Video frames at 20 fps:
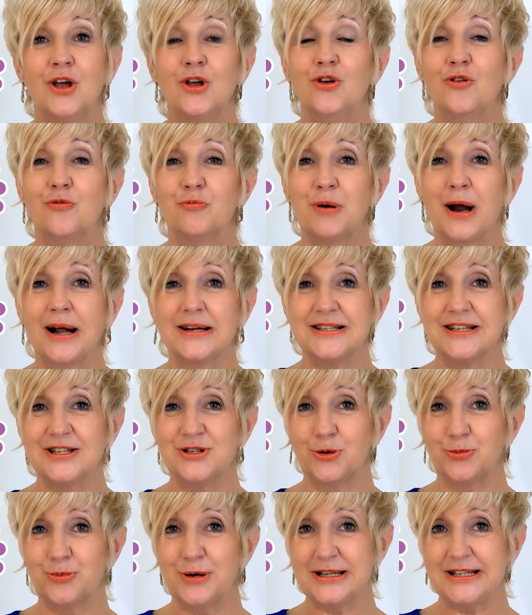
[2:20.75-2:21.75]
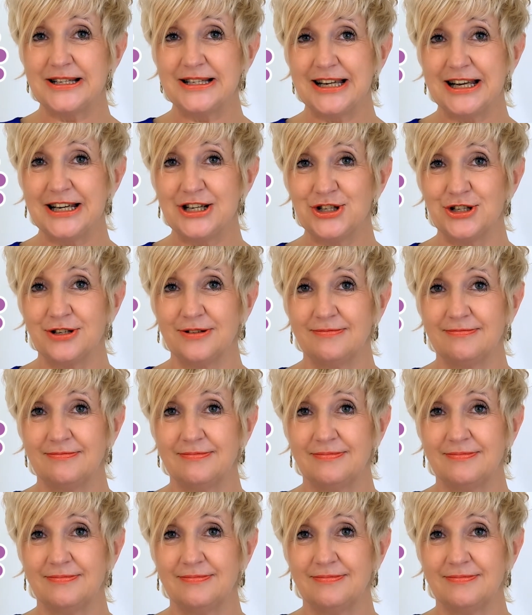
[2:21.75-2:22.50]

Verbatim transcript: You've practiced your presentation.